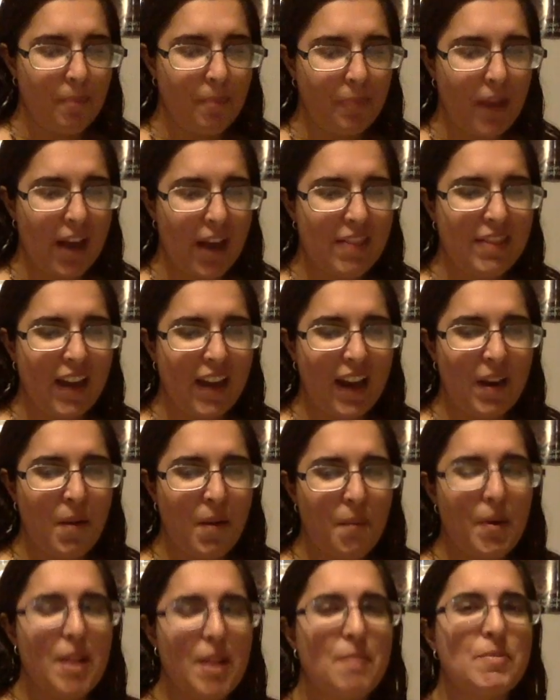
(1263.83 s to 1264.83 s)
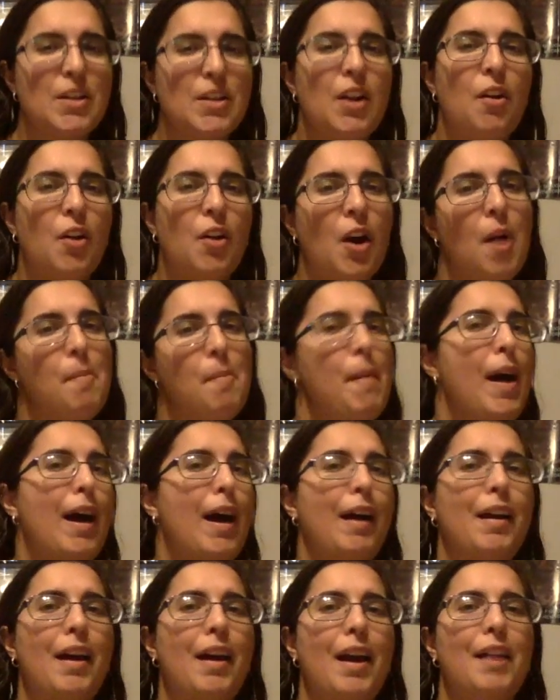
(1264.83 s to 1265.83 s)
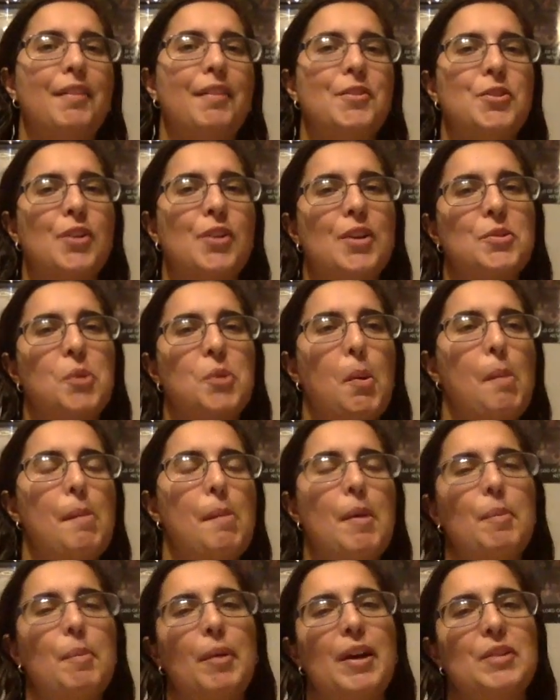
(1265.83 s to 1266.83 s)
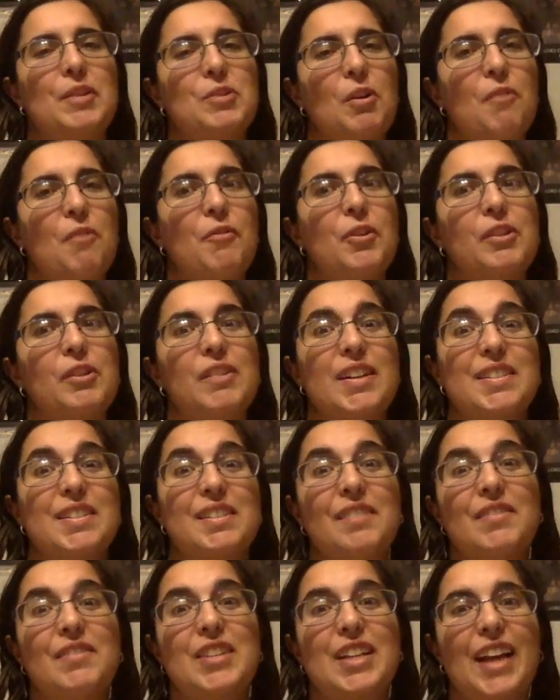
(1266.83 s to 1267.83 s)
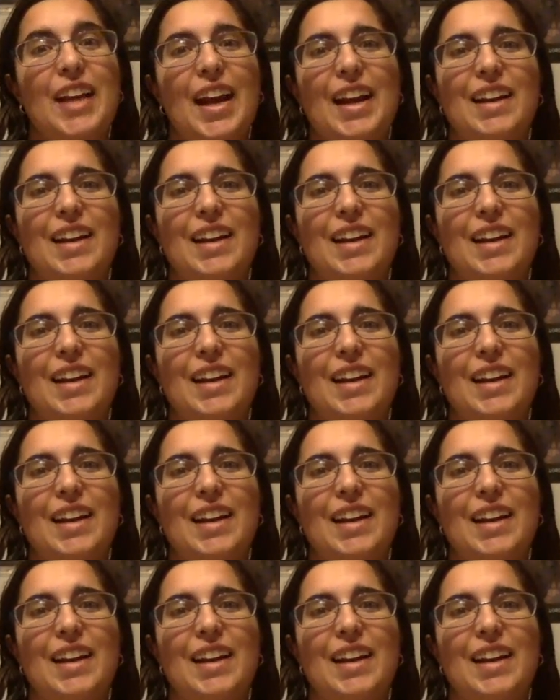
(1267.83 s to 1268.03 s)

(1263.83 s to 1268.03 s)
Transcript: And then when I'm done, I'll come back and I'll let you guys know what my plans are for the rest of the day.